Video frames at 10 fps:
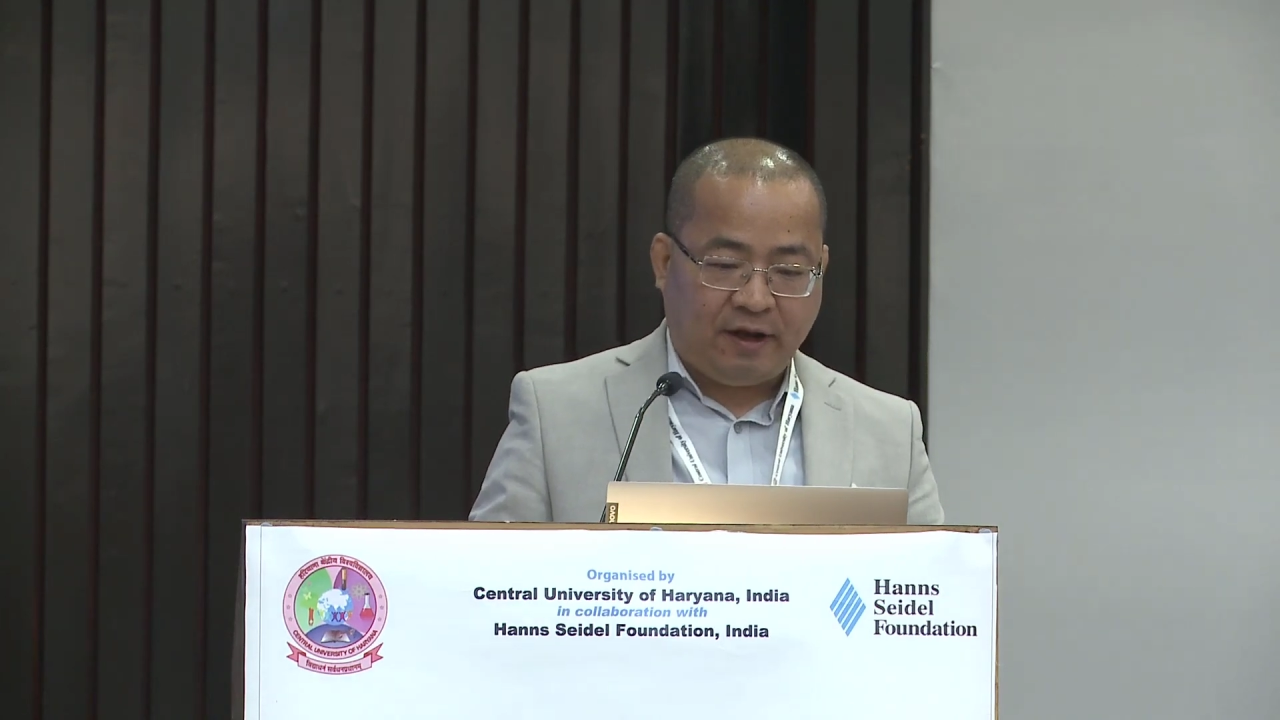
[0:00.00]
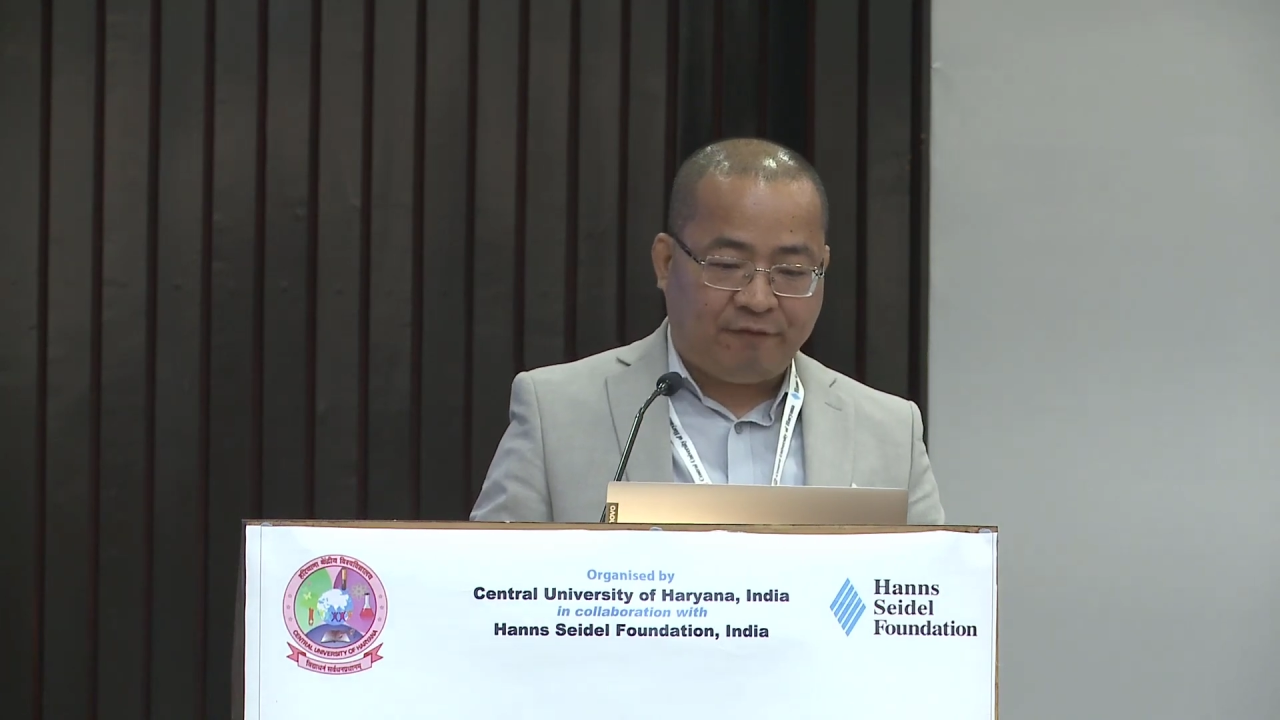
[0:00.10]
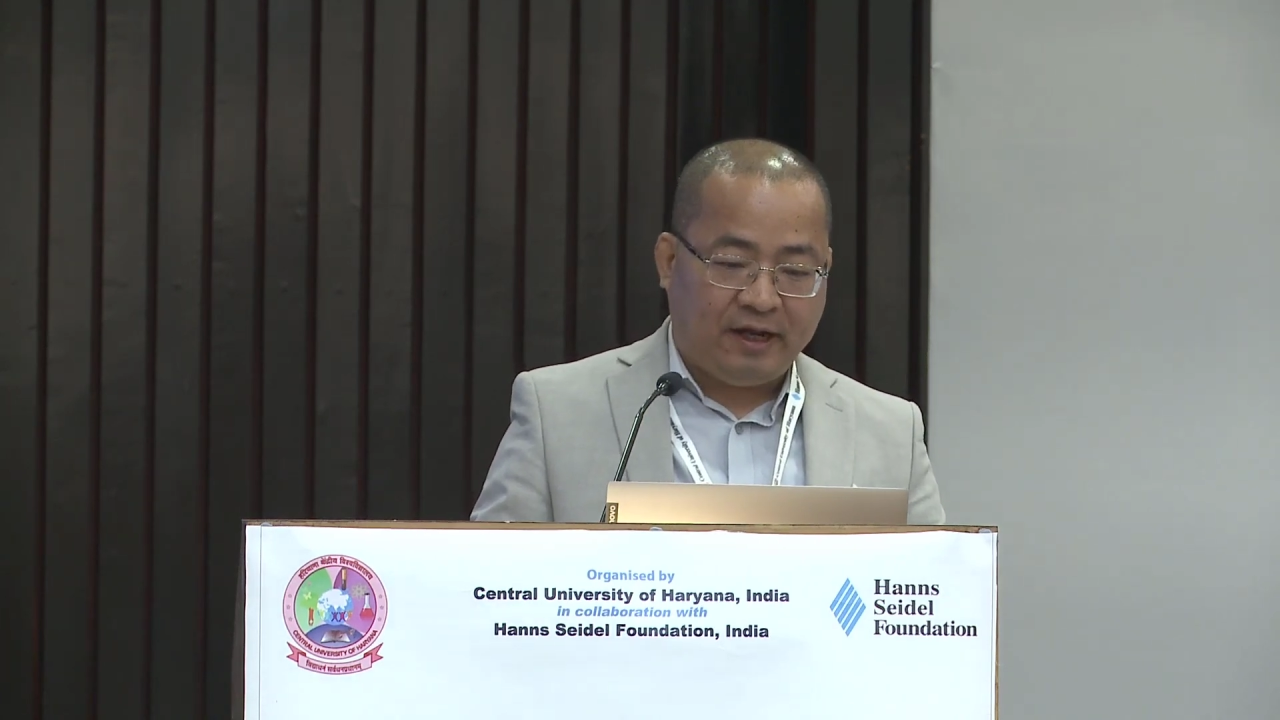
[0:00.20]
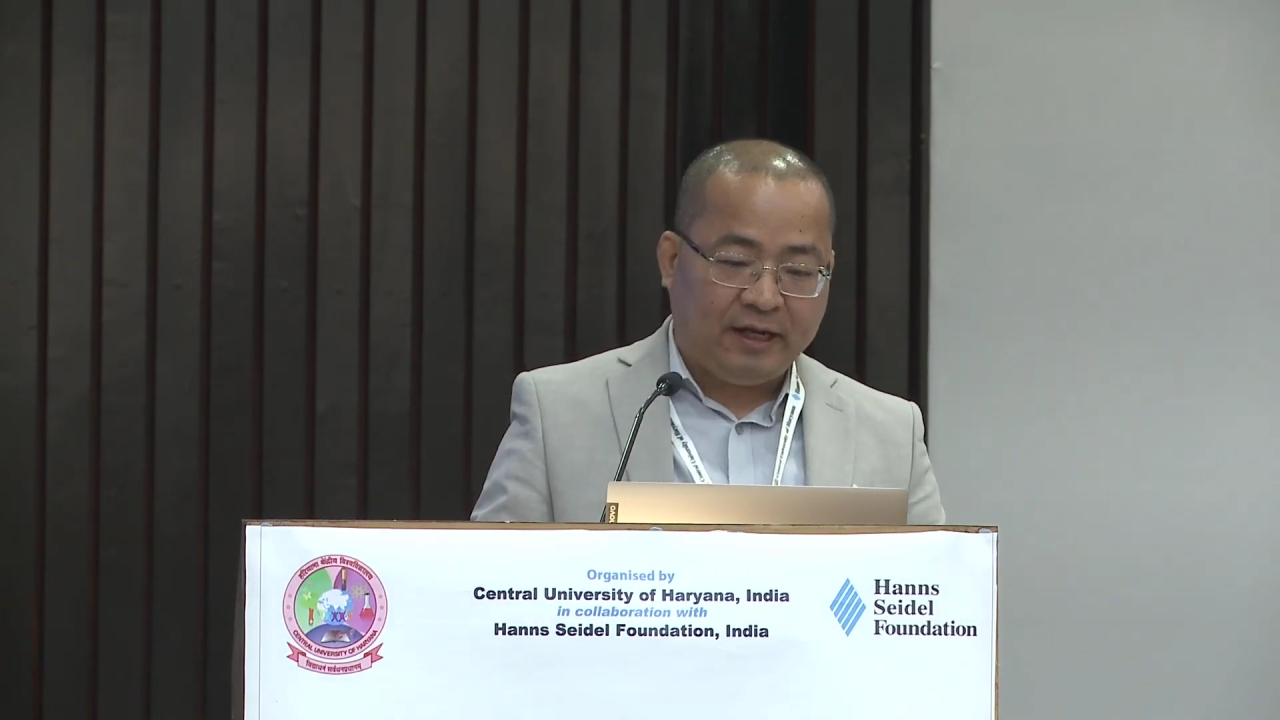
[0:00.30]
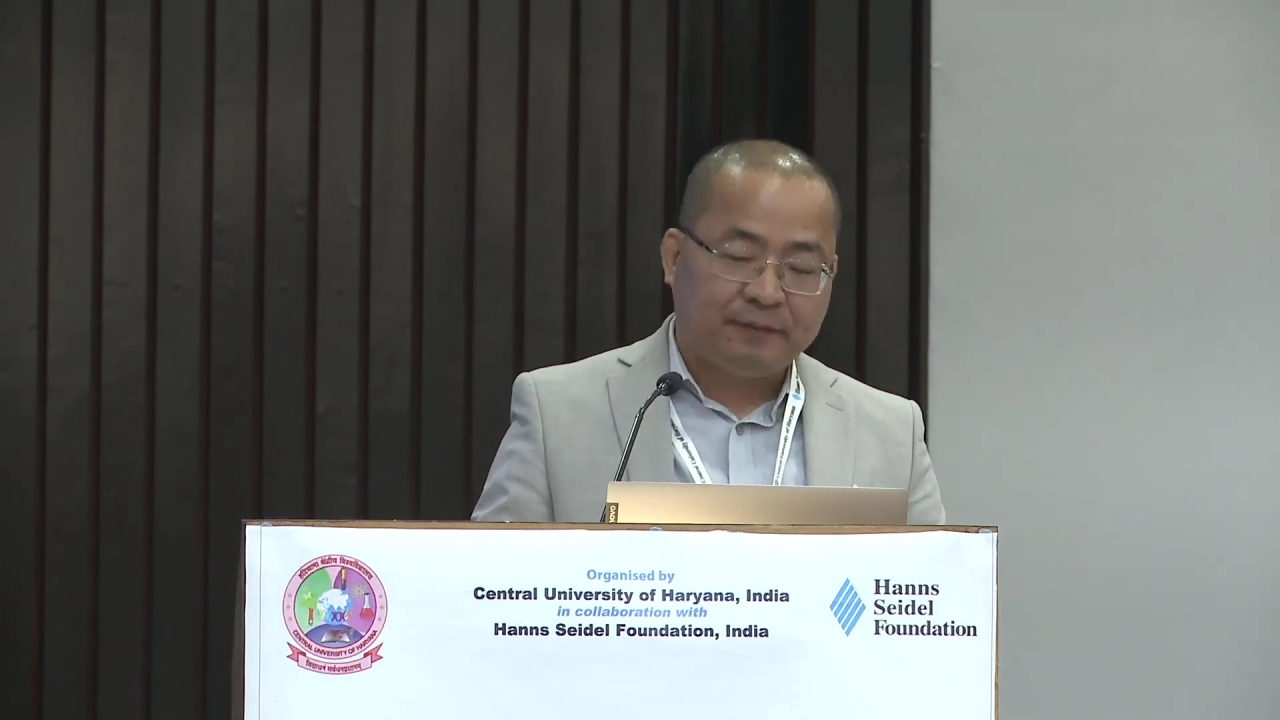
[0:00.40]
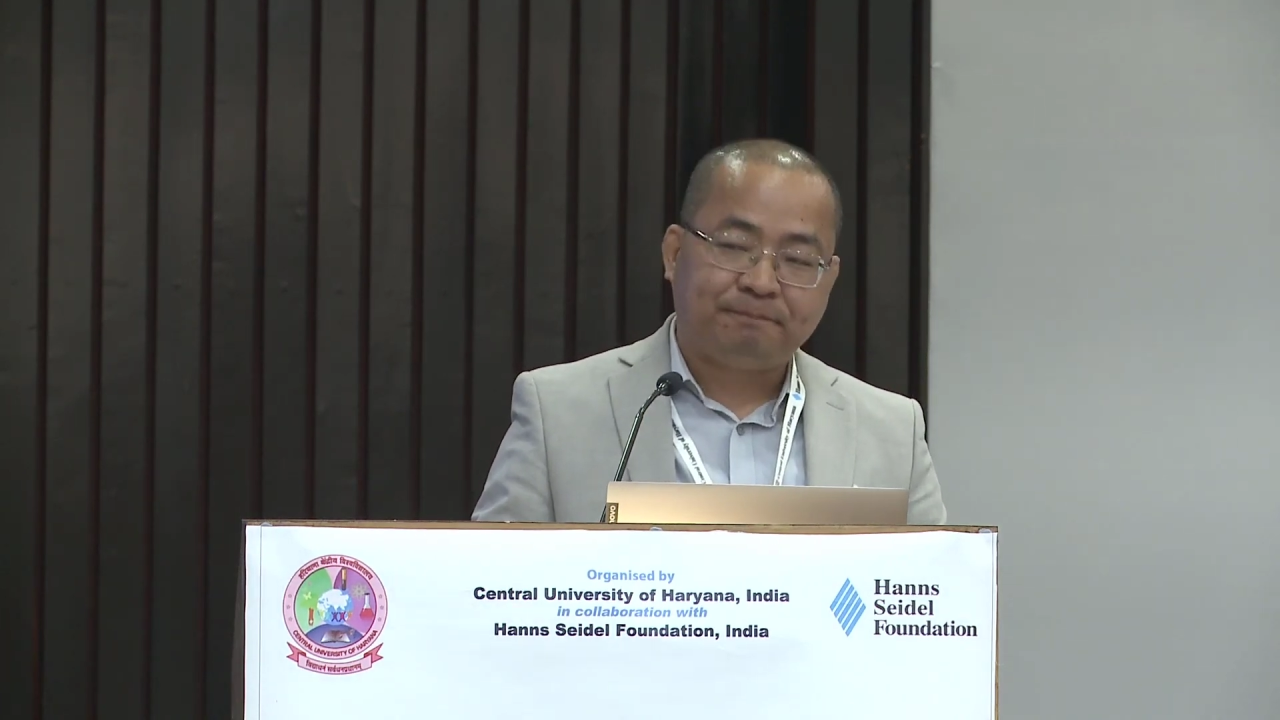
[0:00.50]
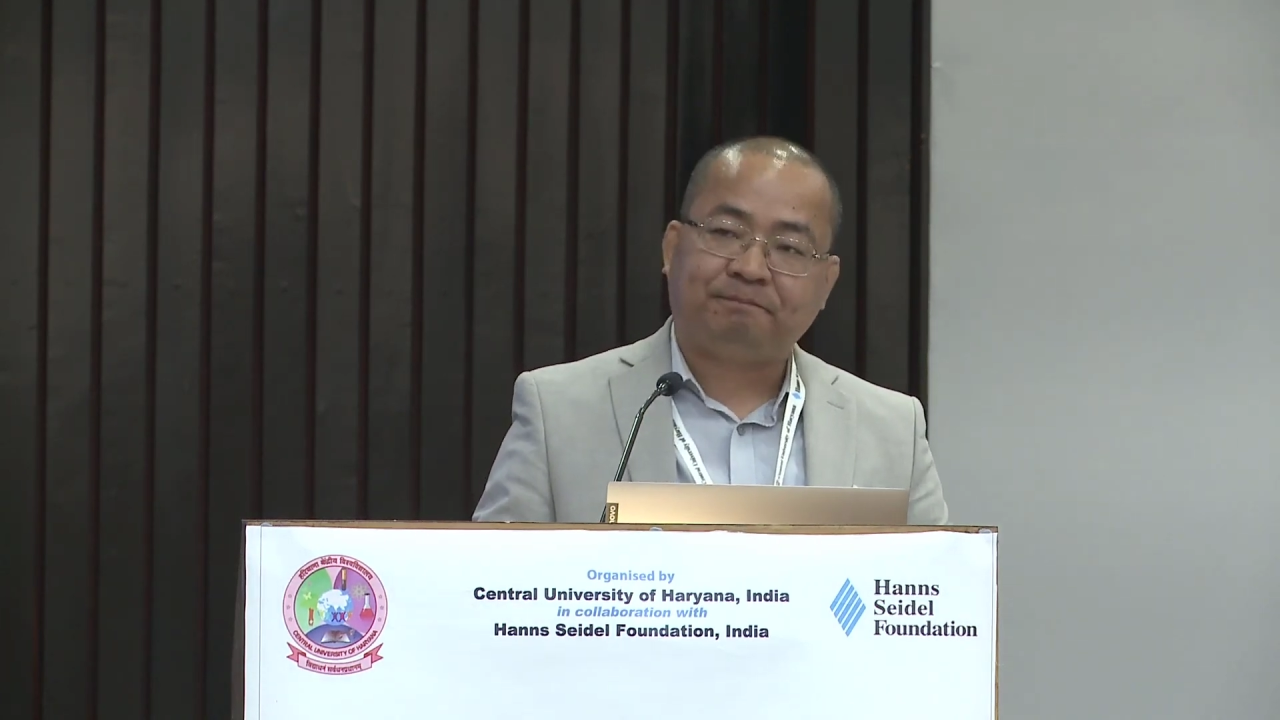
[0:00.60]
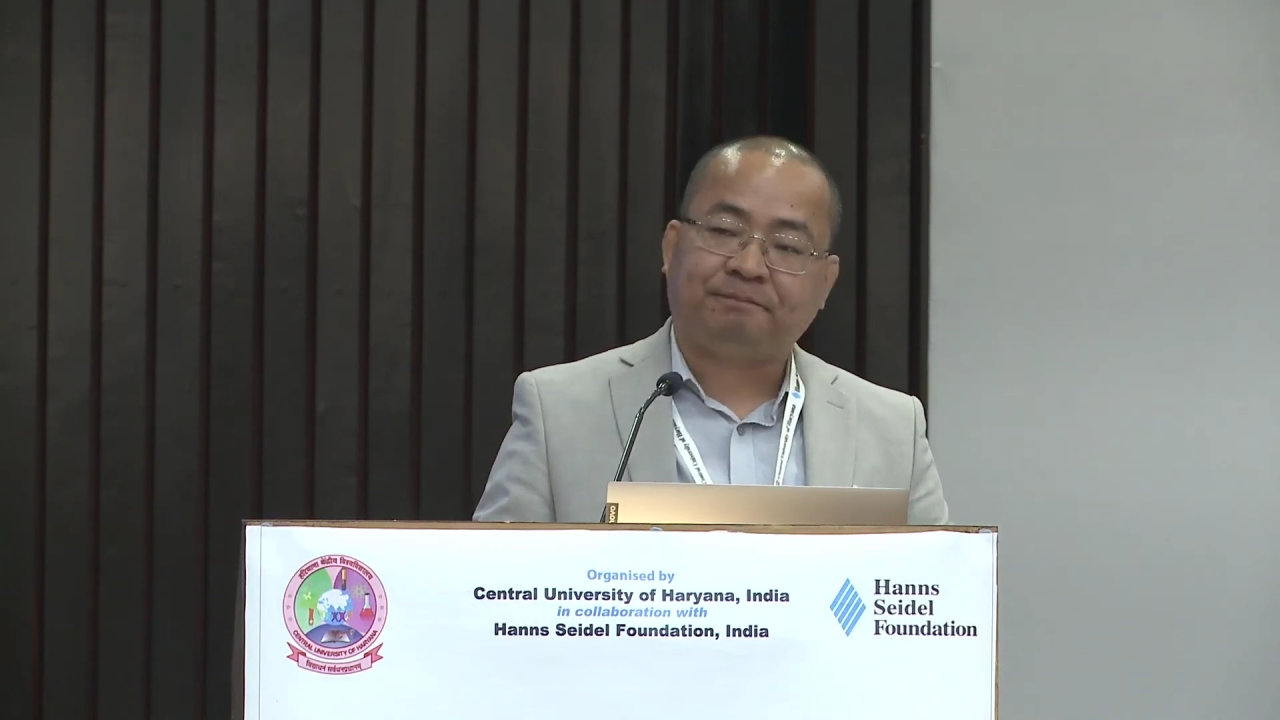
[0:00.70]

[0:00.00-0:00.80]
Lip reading: effect